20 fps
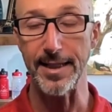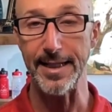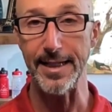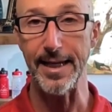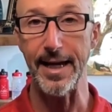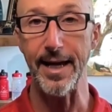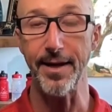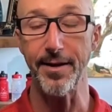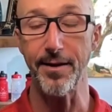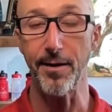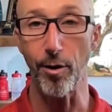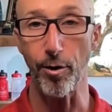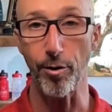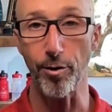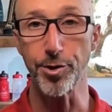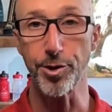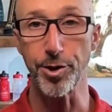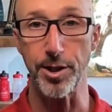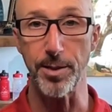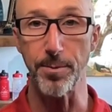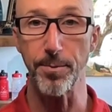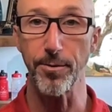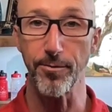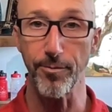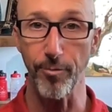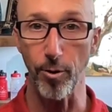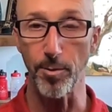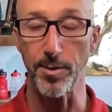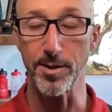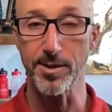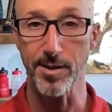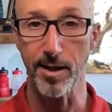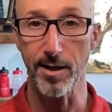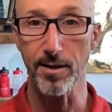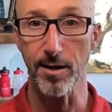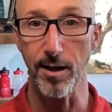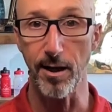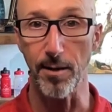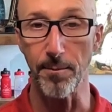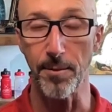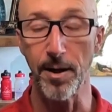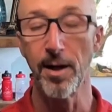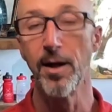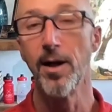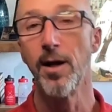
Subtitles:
eNRGperformance.com.